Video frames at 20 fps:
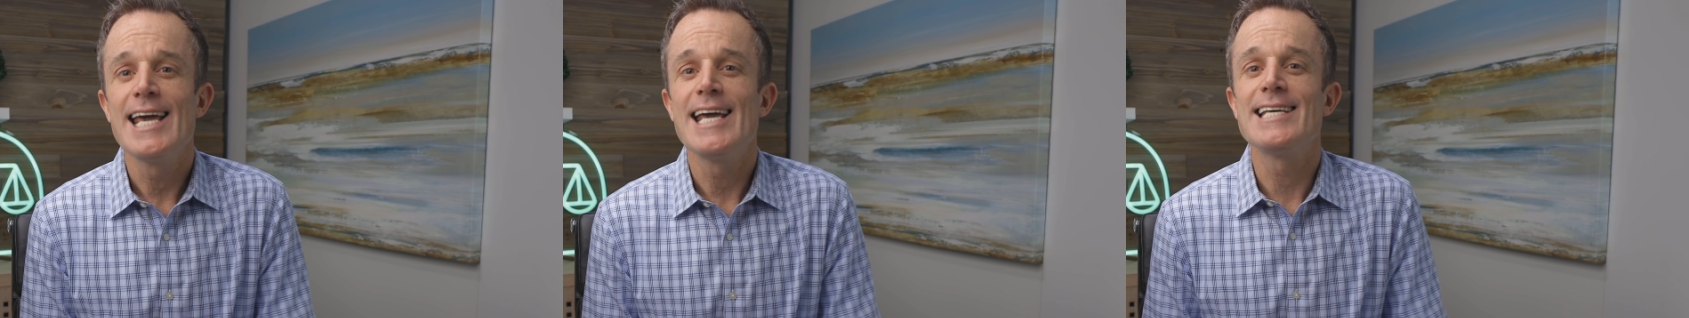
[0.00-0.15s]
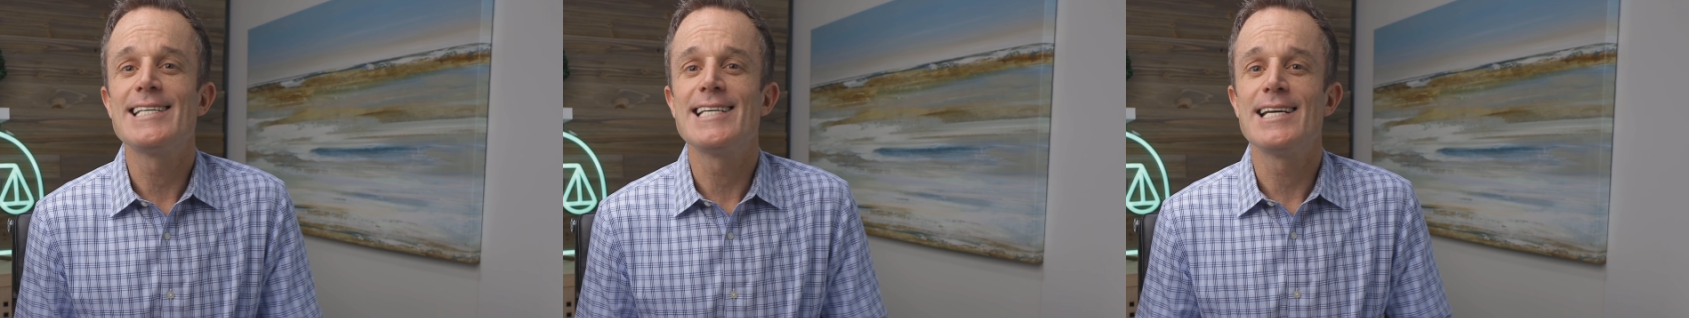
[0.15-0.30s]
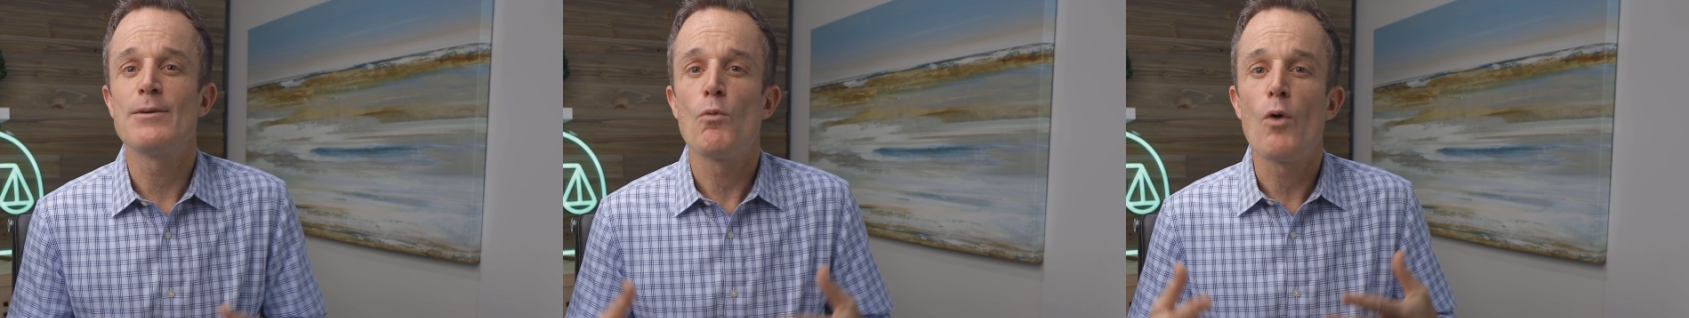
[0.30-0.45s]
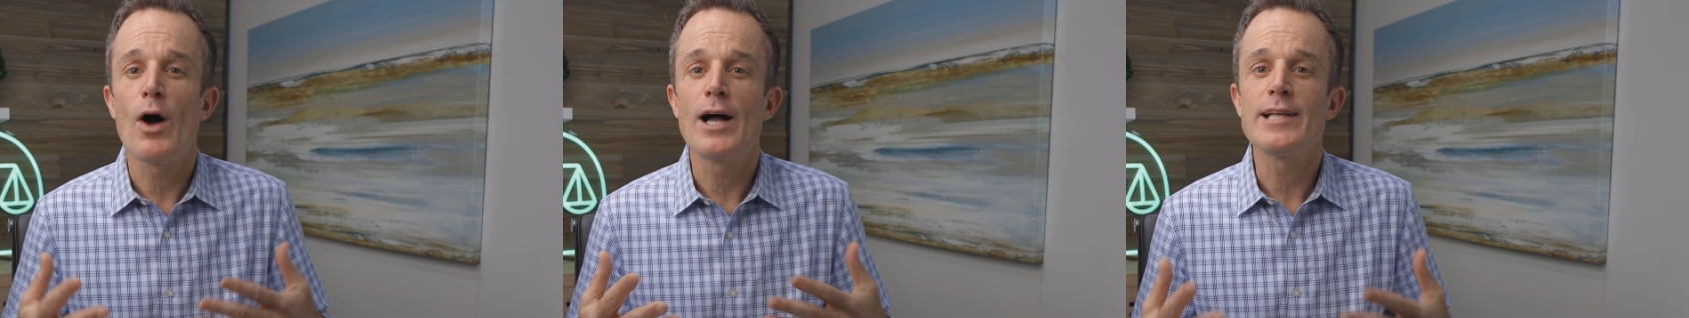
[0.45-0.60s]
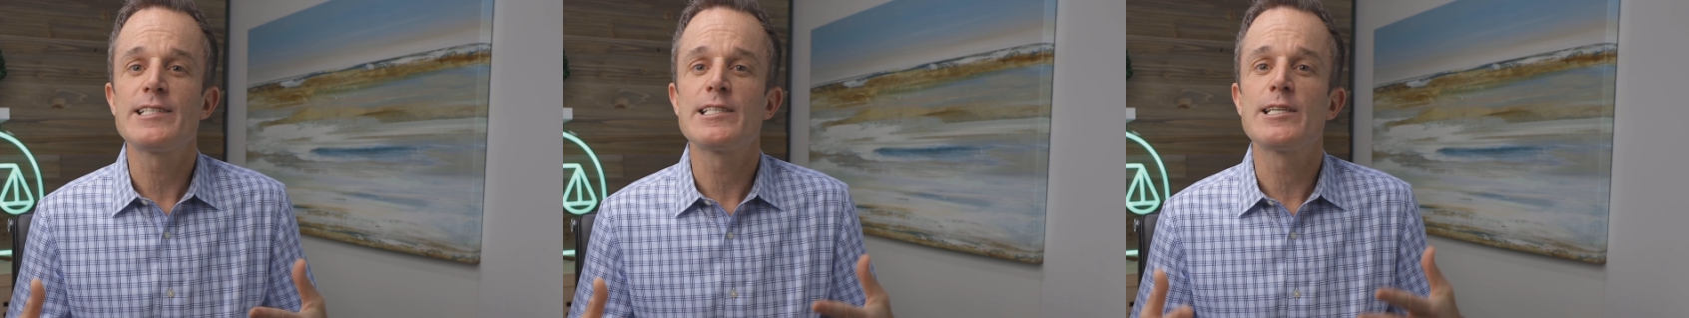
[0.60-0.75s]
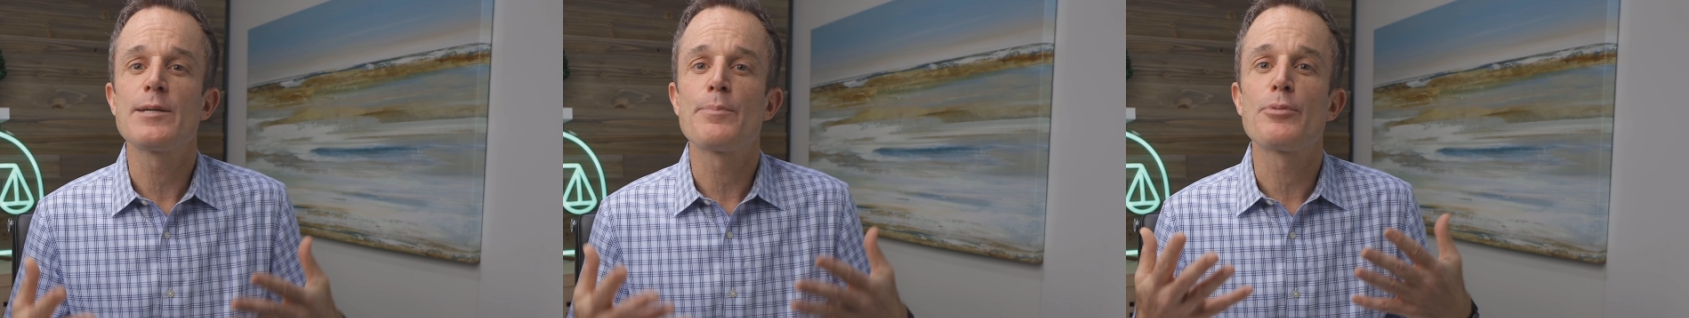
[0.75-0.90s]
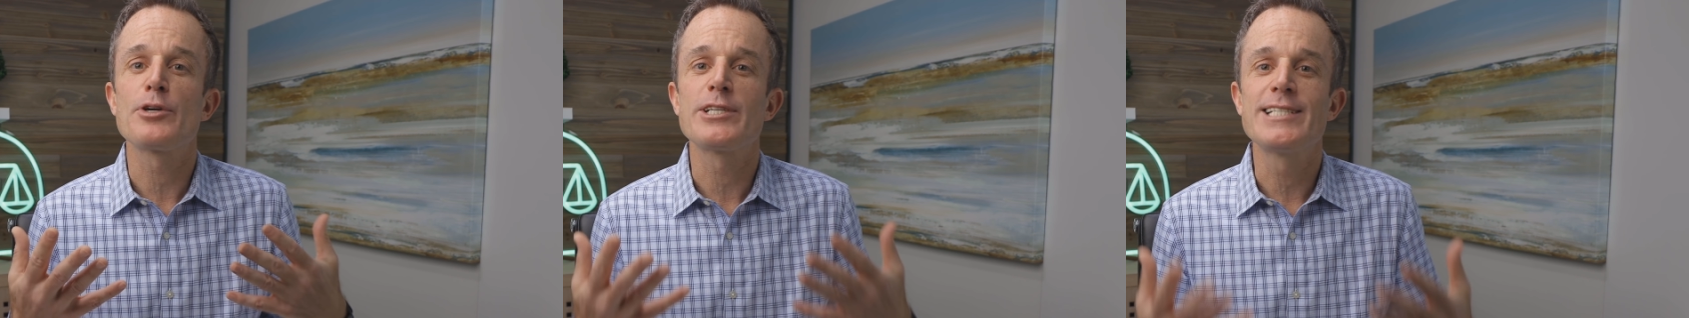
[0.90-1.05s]
is it wants
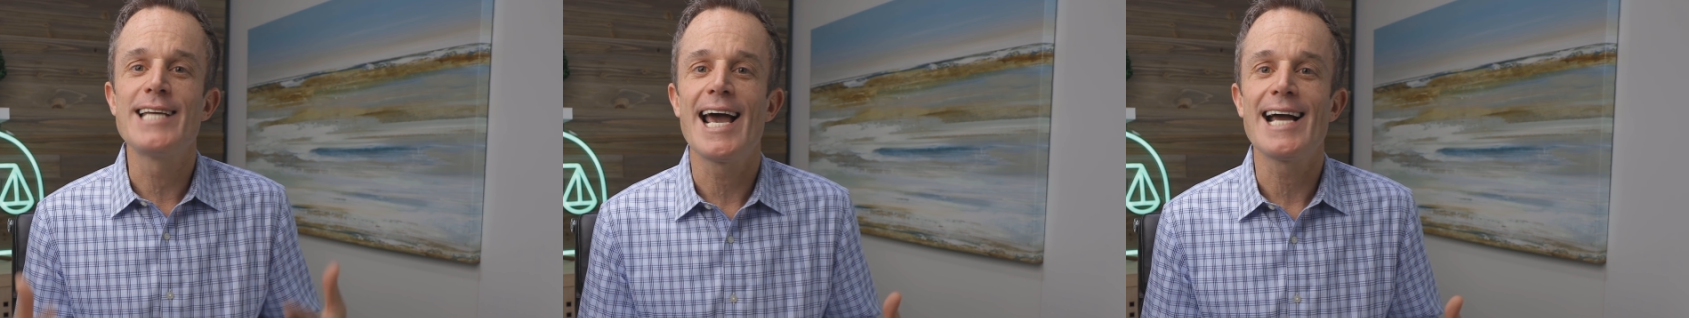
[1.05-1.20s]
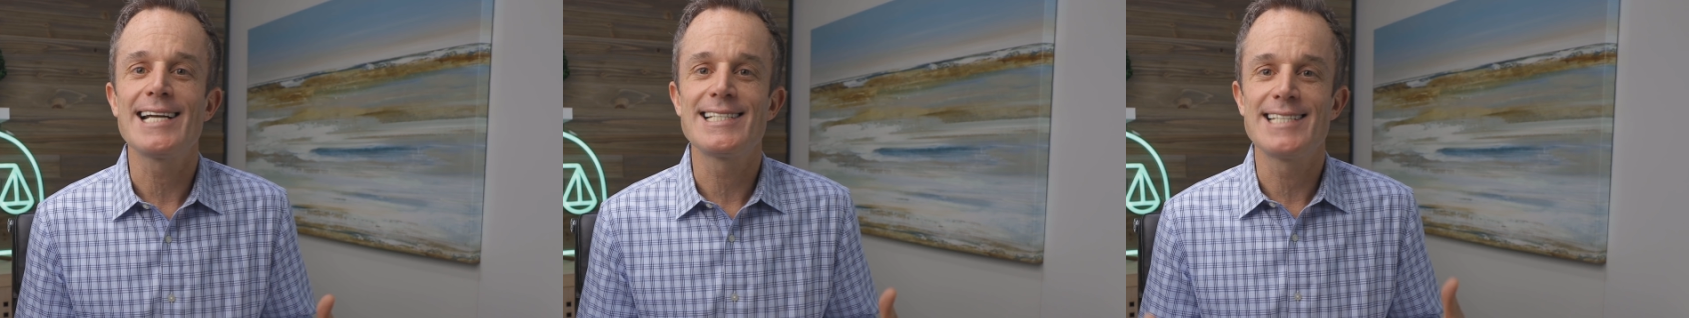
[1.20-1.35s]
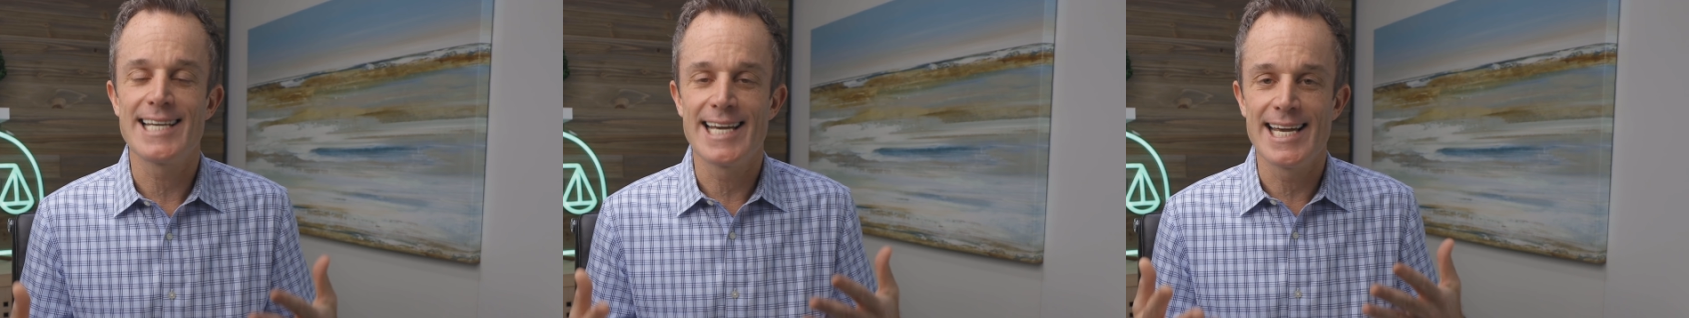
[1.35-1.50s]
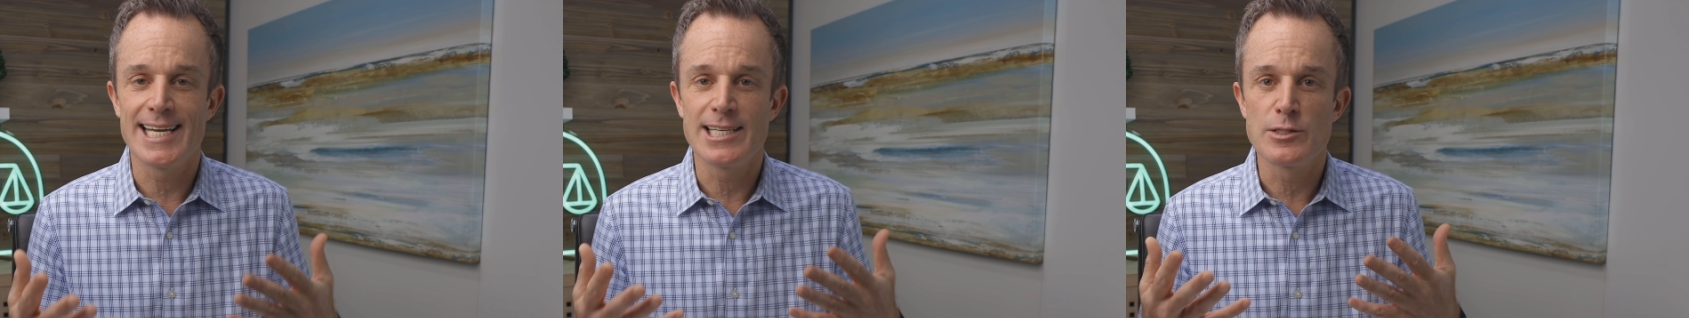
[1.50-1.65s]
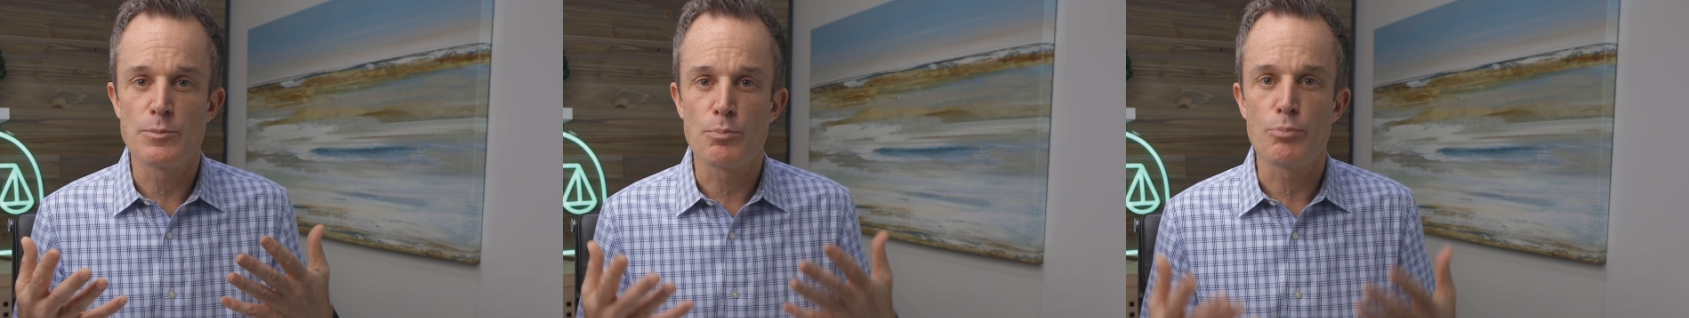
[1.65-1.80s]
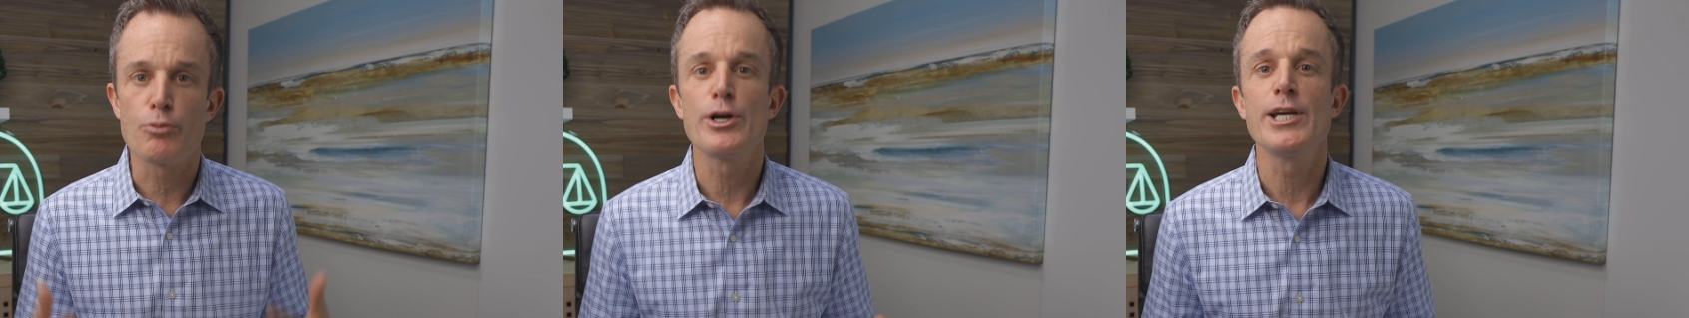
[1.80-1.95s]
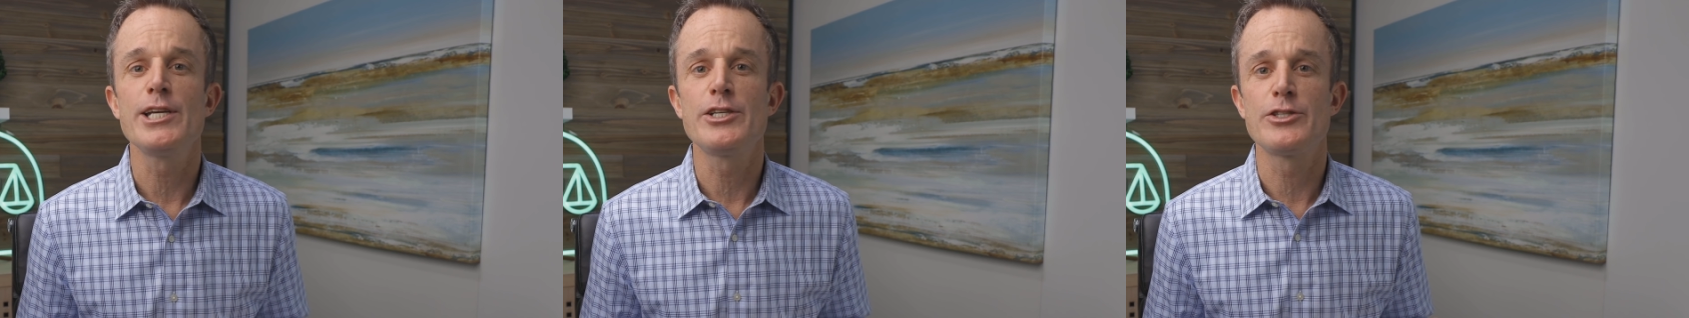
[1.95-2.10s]
to protect against
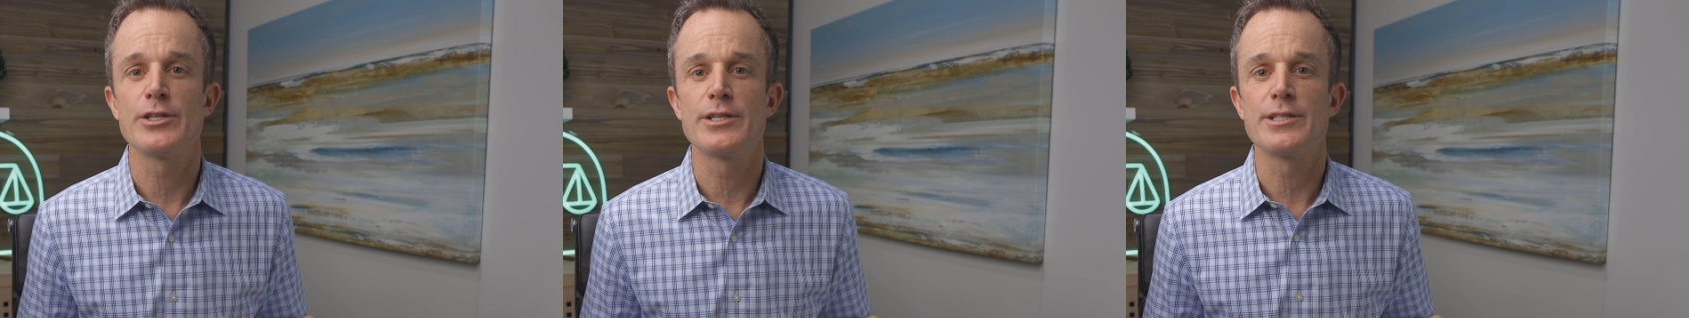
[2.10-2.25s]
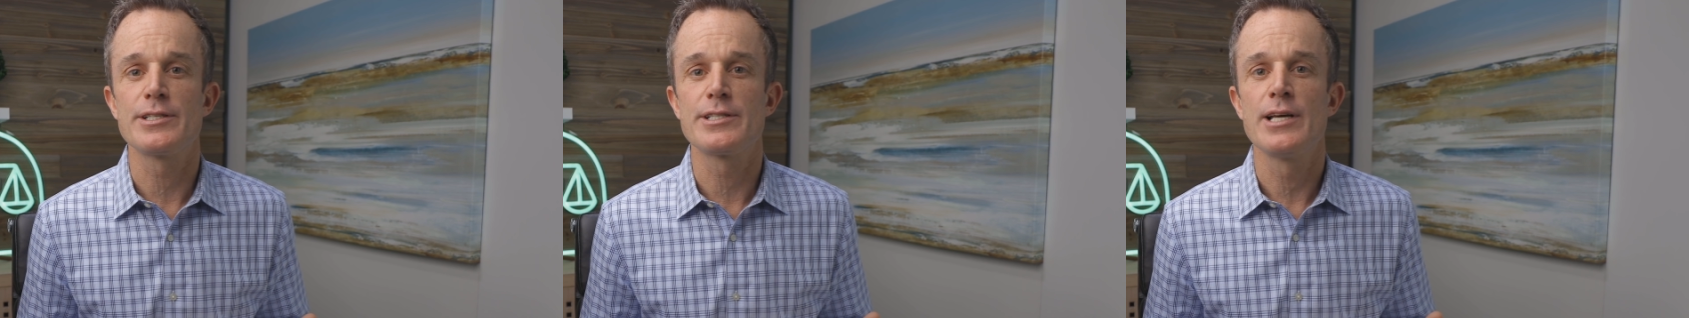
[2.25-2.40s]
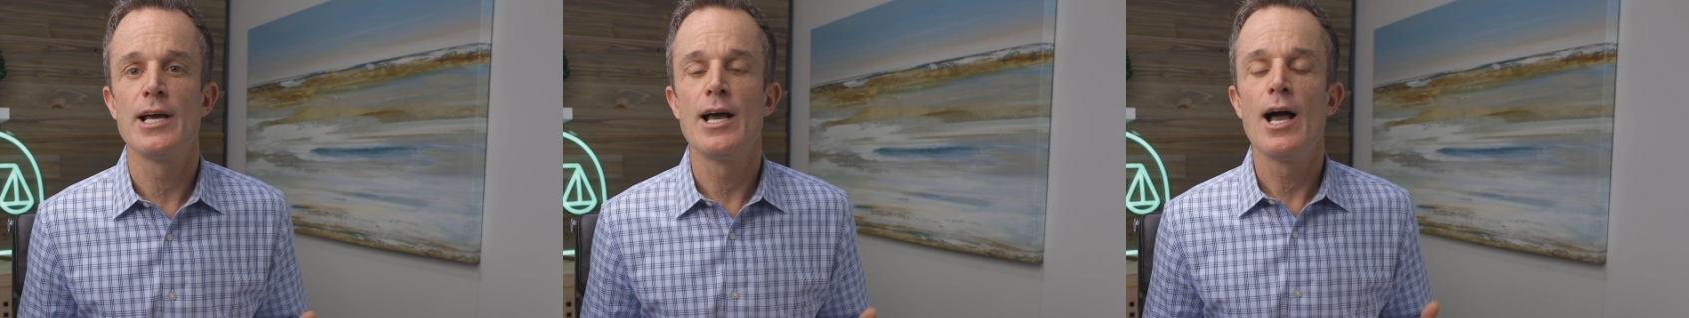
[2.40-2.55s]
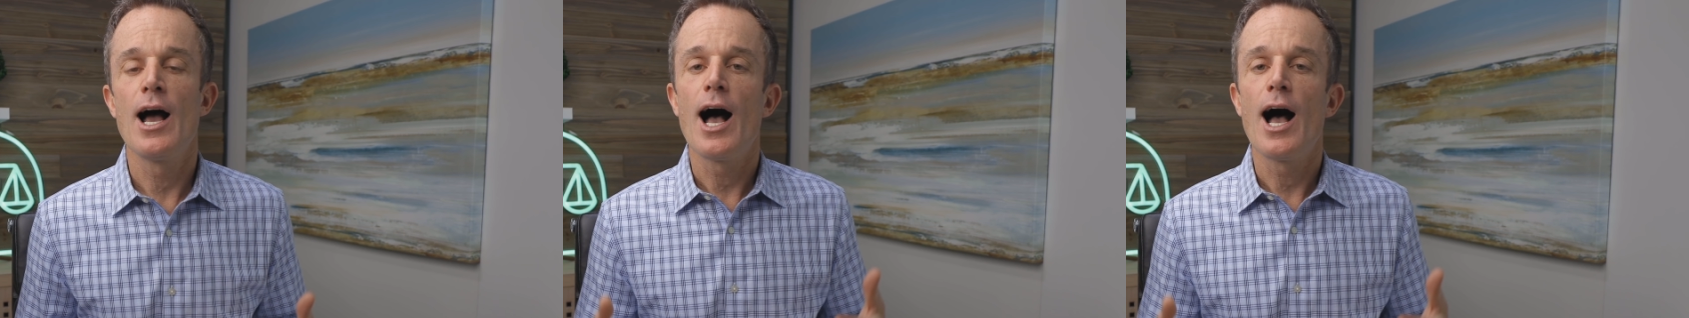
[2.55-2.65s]
breaches